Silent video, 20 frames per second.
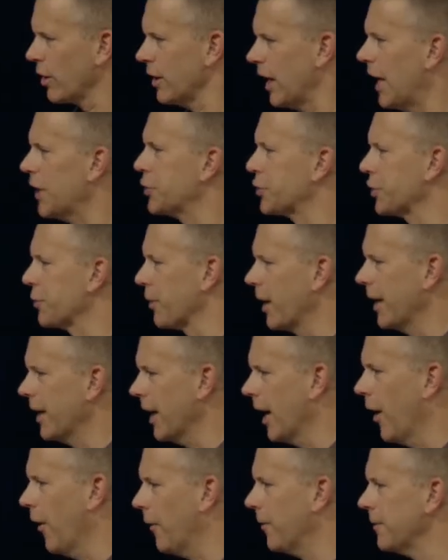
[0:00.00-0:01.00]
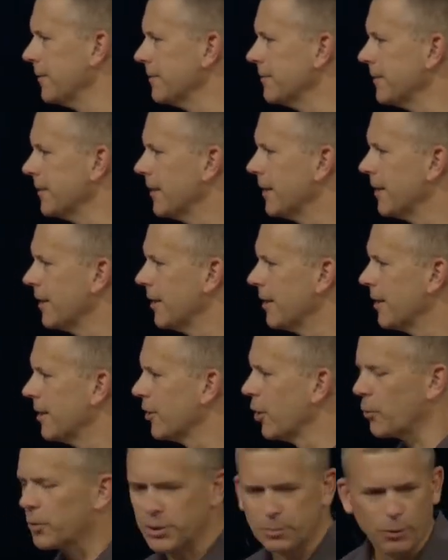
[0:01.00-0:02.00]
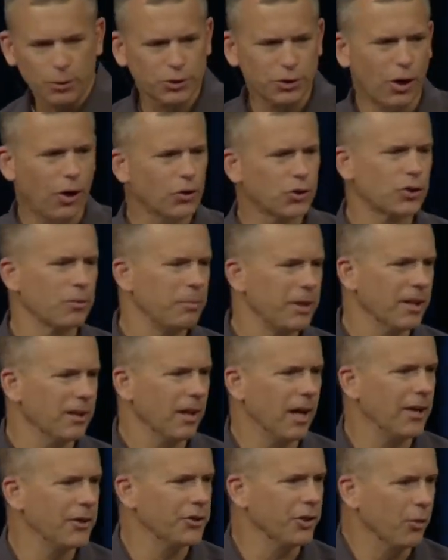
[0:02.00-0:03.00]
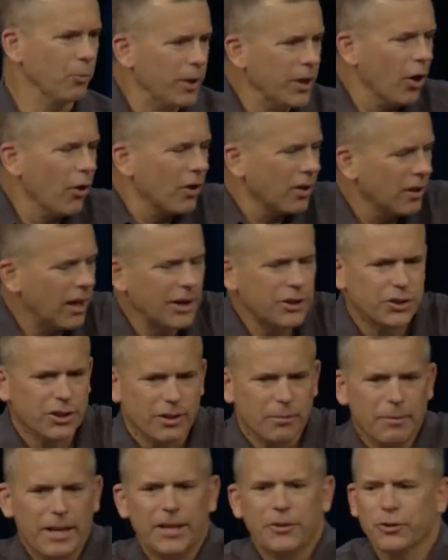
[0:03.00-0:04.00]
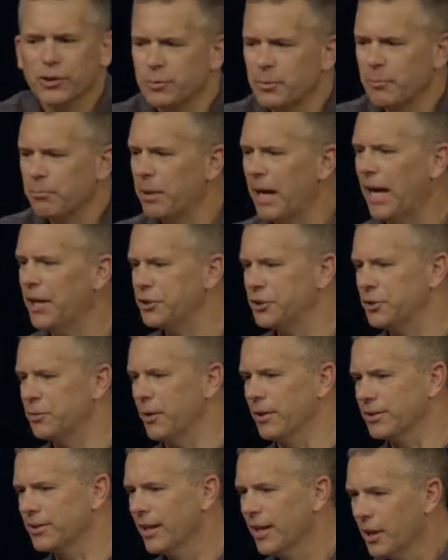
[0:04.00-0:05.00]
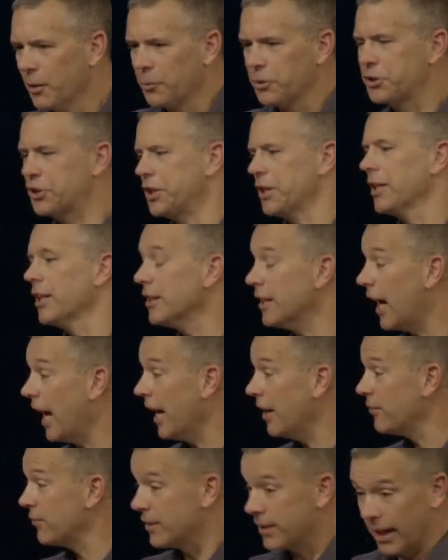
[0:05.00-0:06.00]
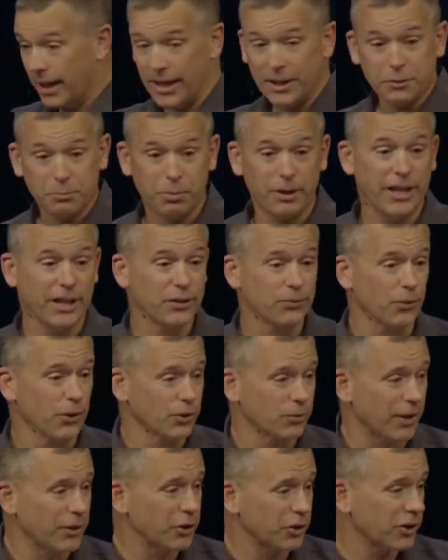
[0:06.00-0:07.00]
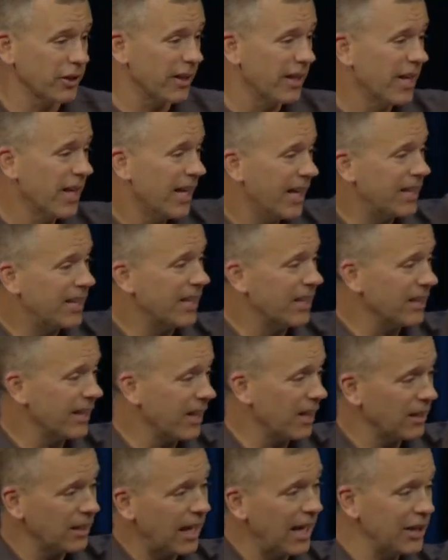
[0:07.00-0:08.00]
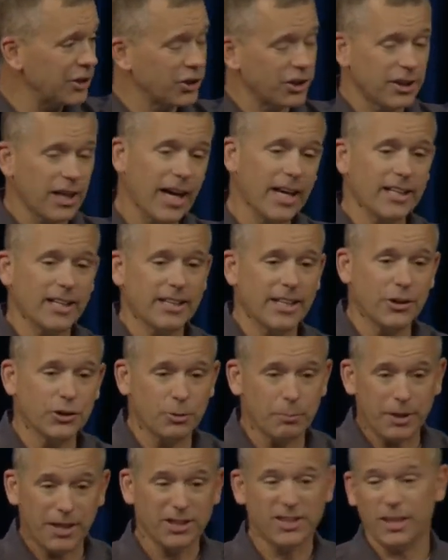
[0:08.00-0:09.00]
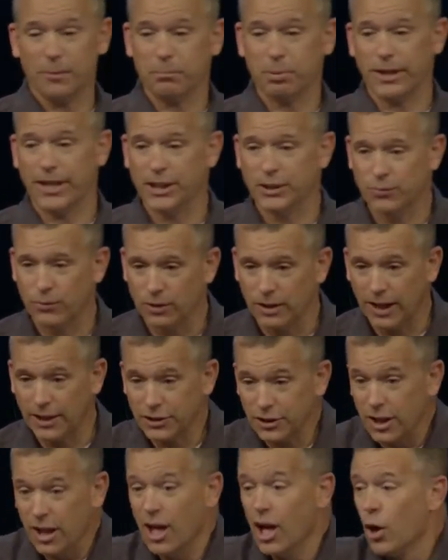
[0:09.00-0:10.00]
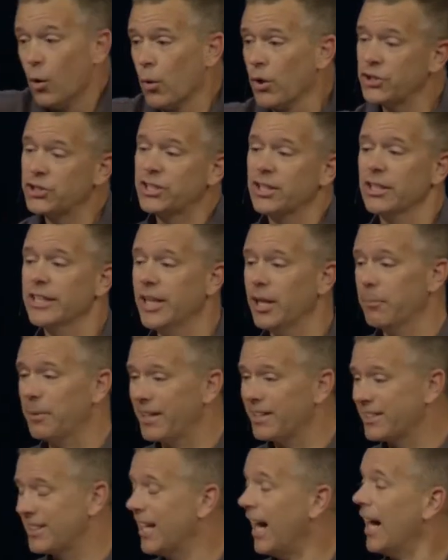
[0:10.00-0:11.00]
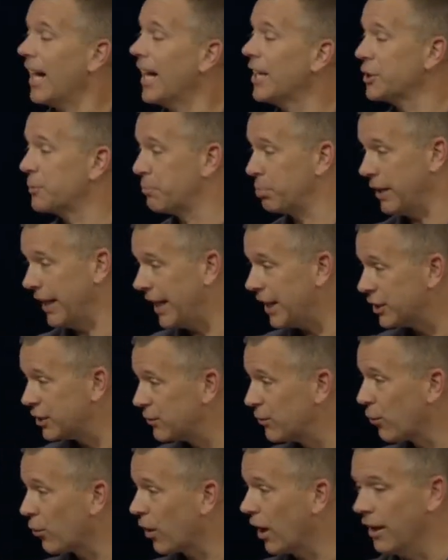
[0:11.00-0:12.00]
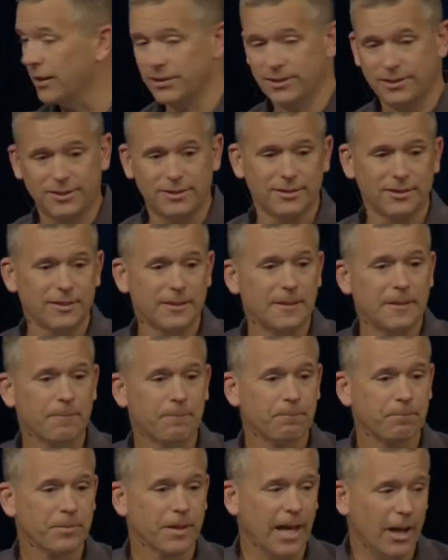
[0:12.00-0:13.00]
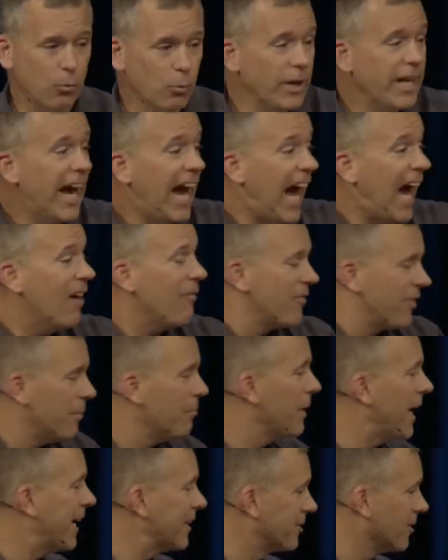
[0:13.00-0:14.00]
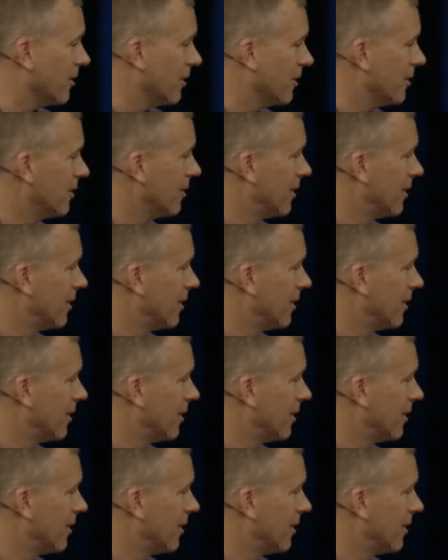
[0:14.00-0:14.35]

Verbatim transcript: Elisha right now, though we're supposed to also be Elijah. We are Elisha. The mantle's been passed to us. We're still alive. God has plans for us, right? Just like he didn't let Elijah die in the desert because he had plans for Elijah. We're still here because God has plans for us, and we have the mantle.